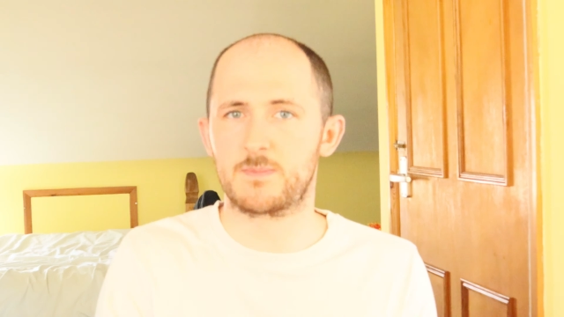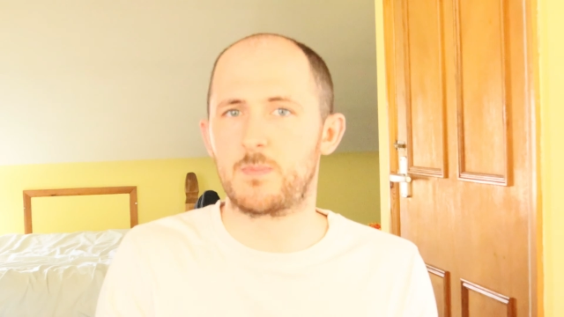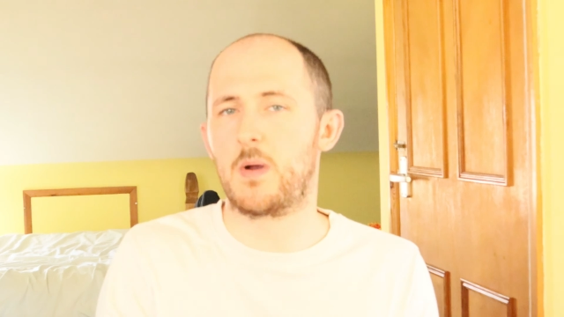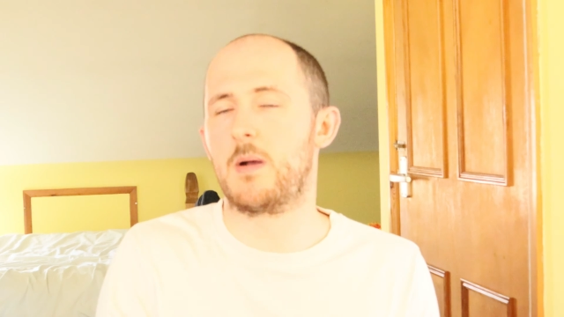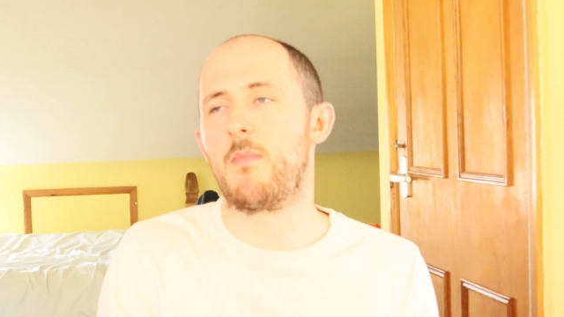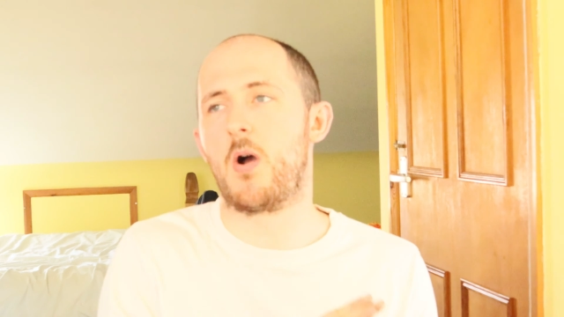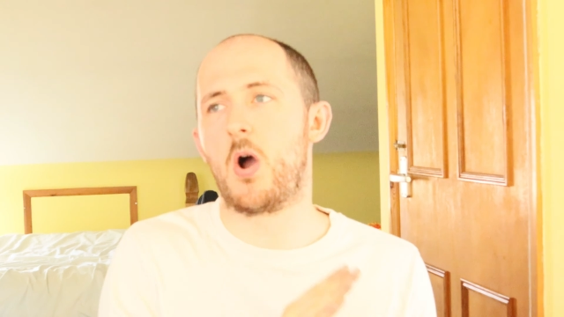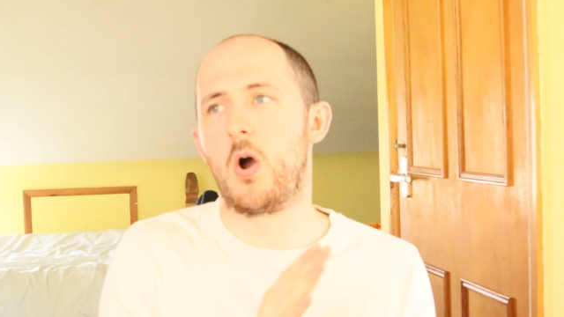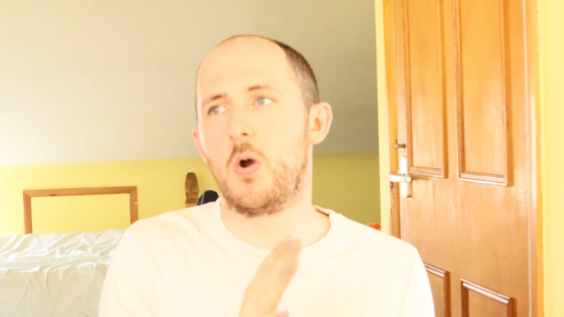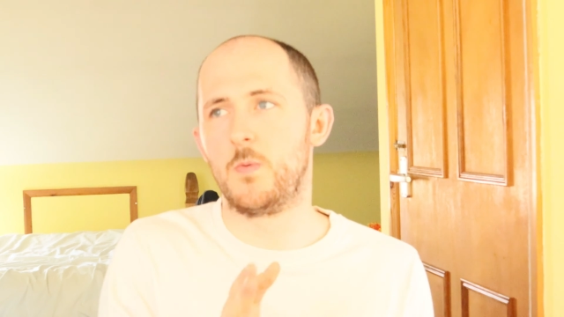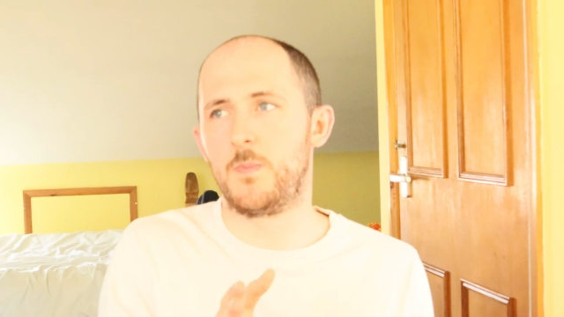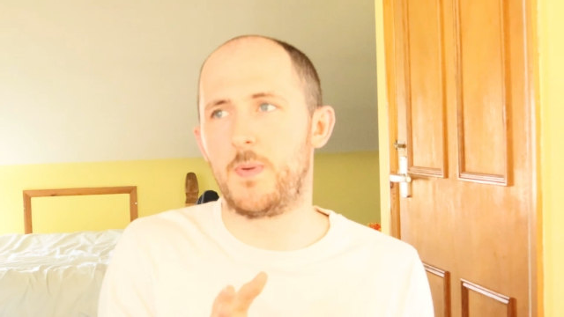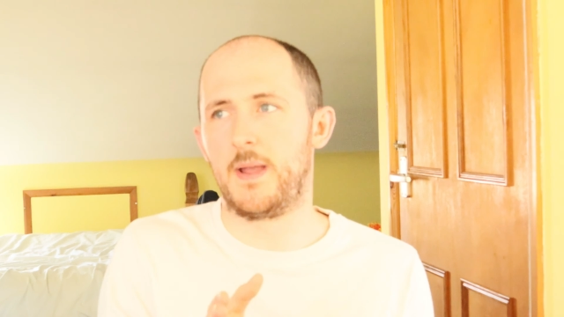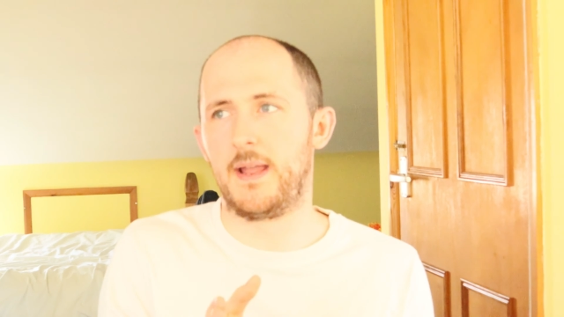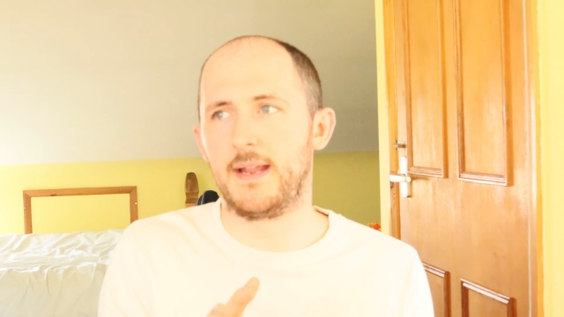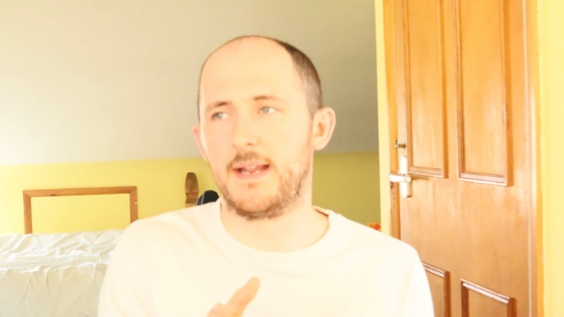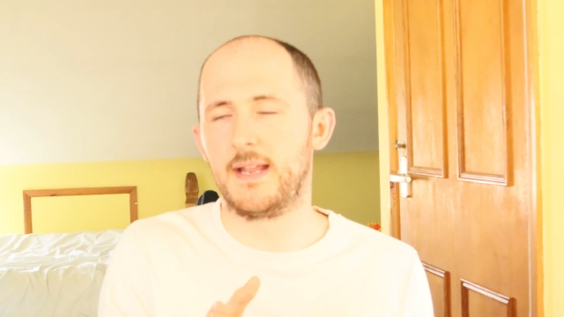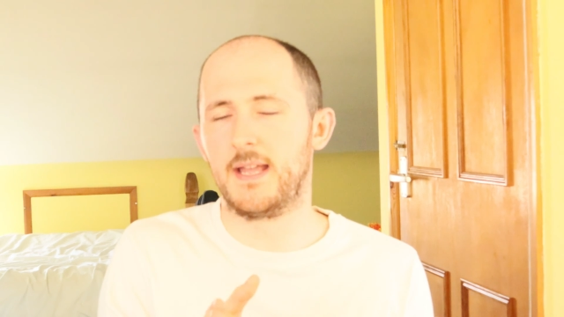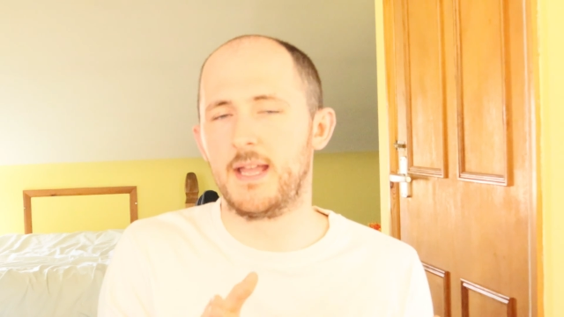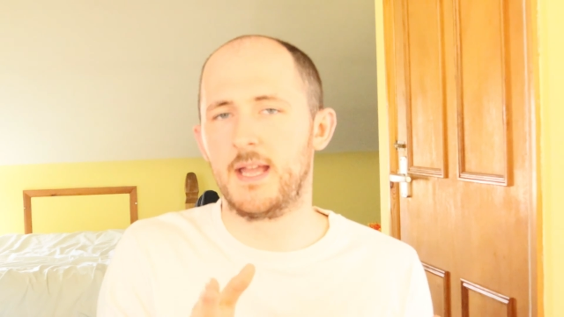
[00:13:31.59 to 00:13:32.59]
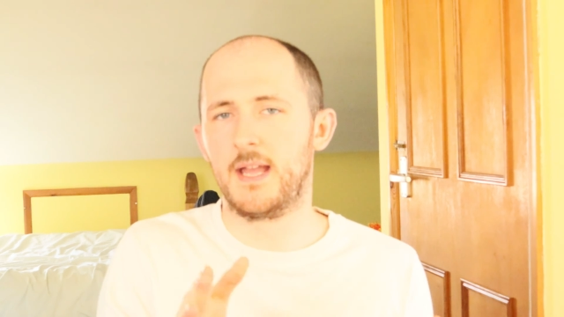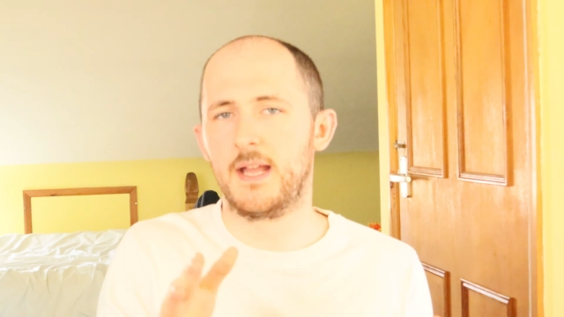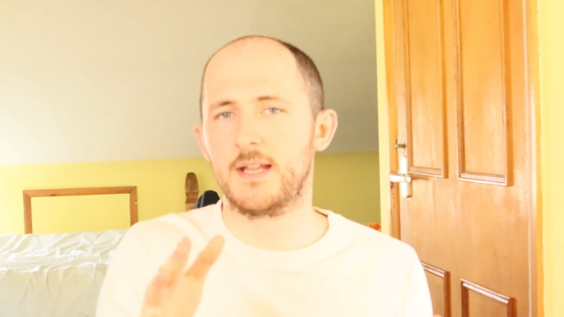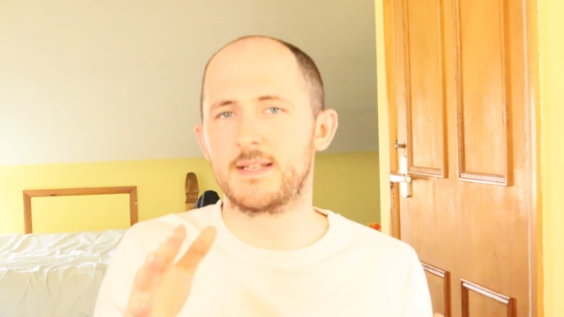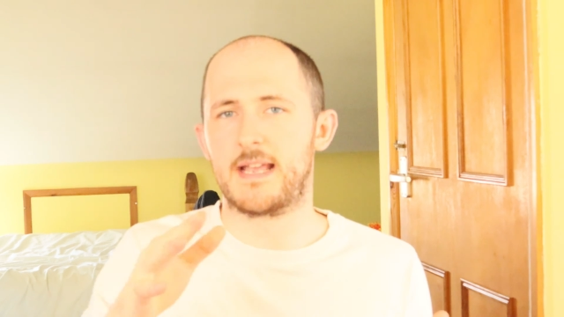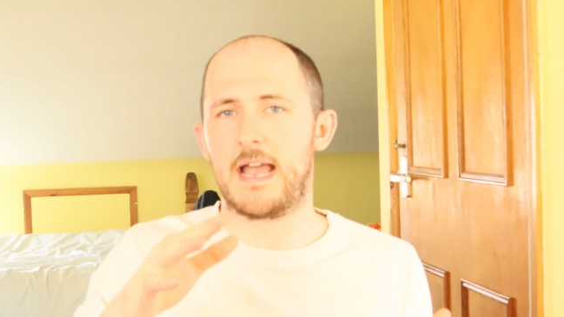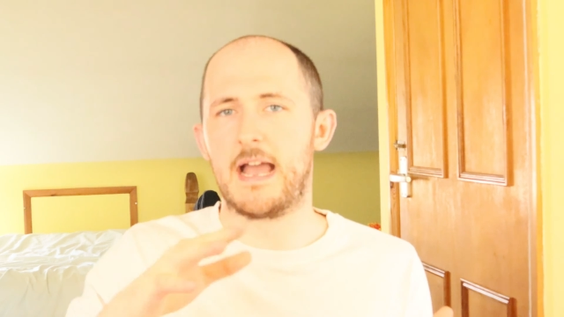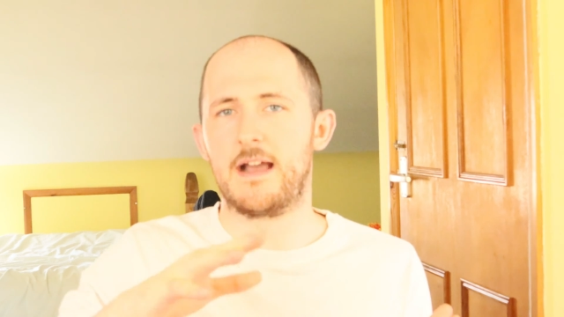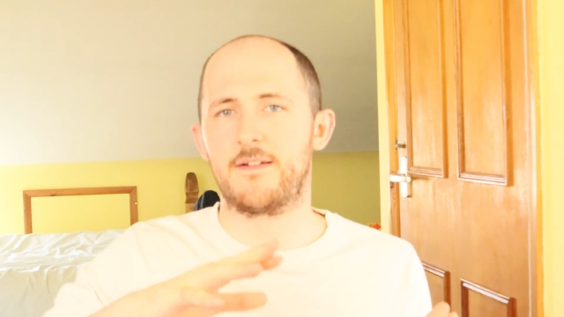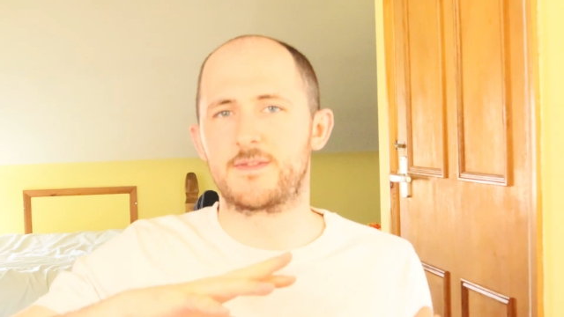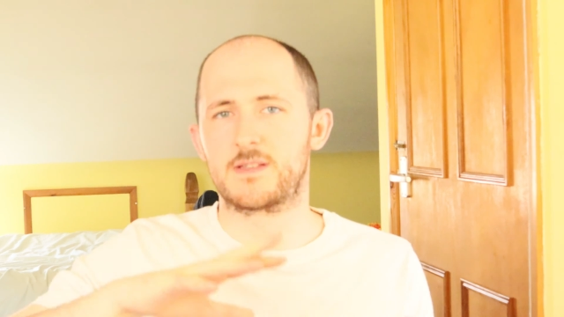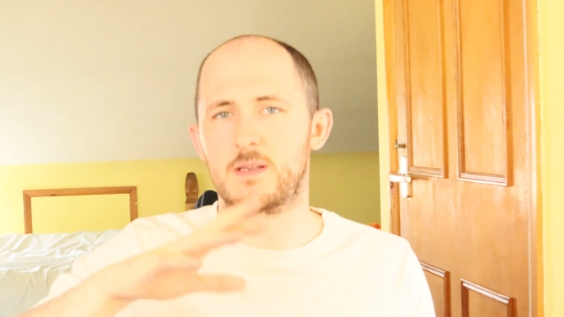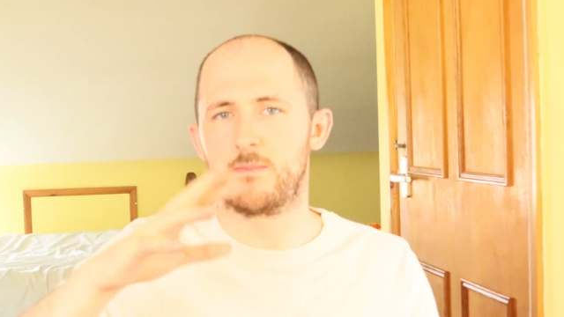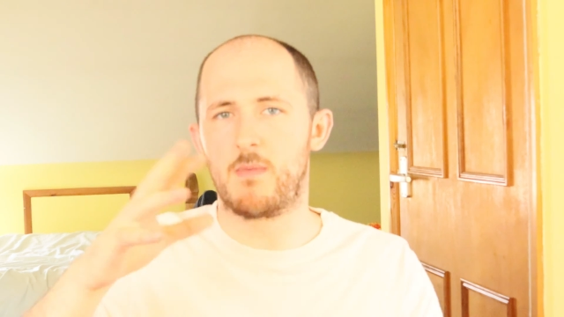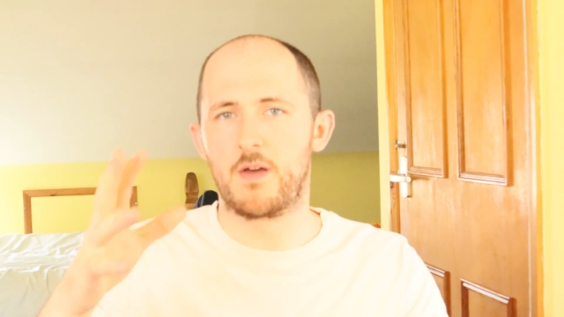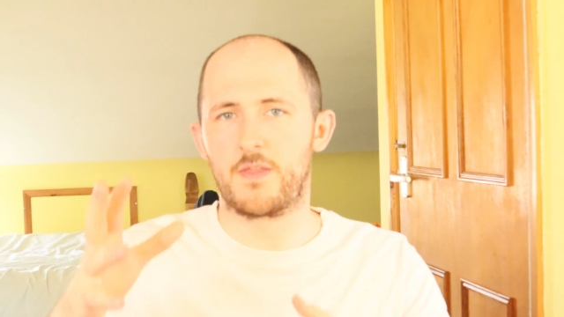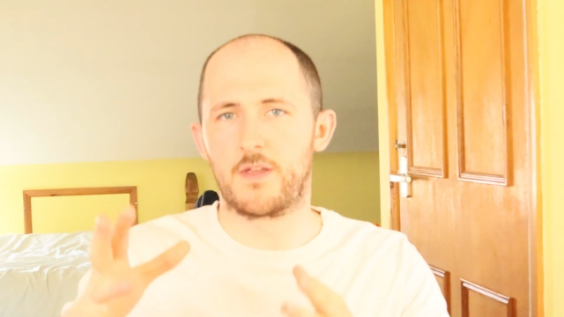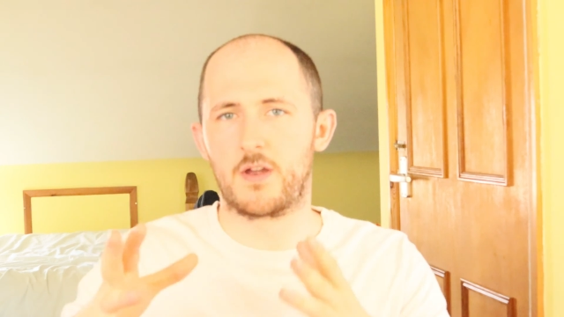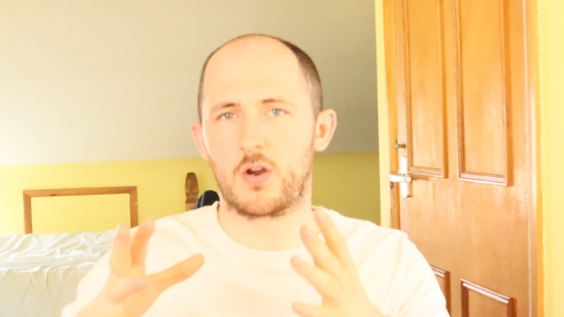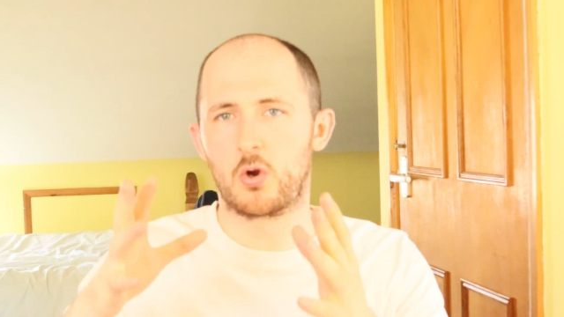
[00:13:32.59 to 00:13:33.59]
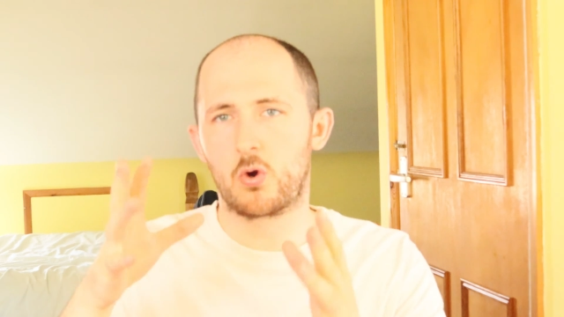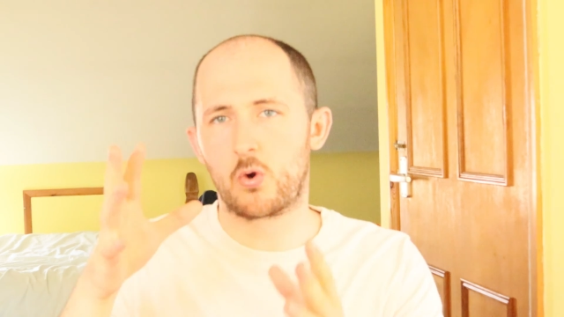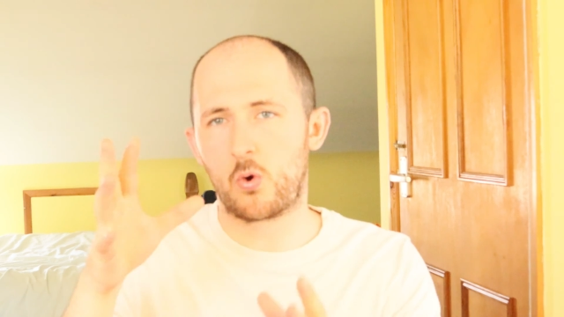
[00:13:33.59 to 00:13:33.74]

but I'm hoping to have some other